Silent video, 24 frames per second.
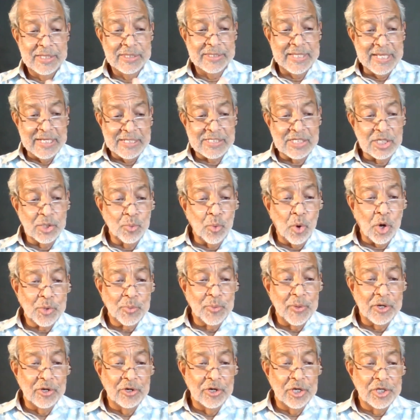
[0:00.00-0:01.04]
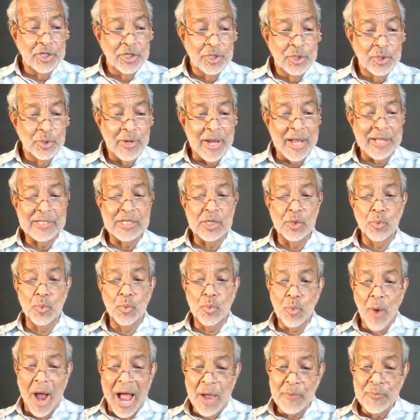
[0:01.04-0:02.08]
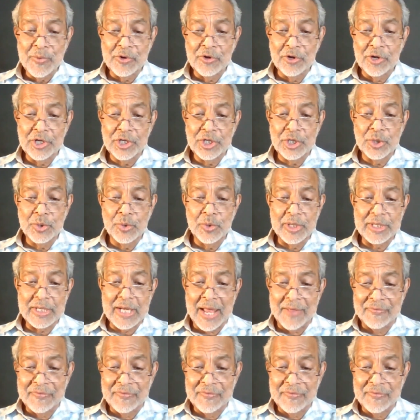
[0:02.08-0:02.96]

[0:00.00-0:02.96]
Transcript: this is what we're going to do and this is why we're going to do it,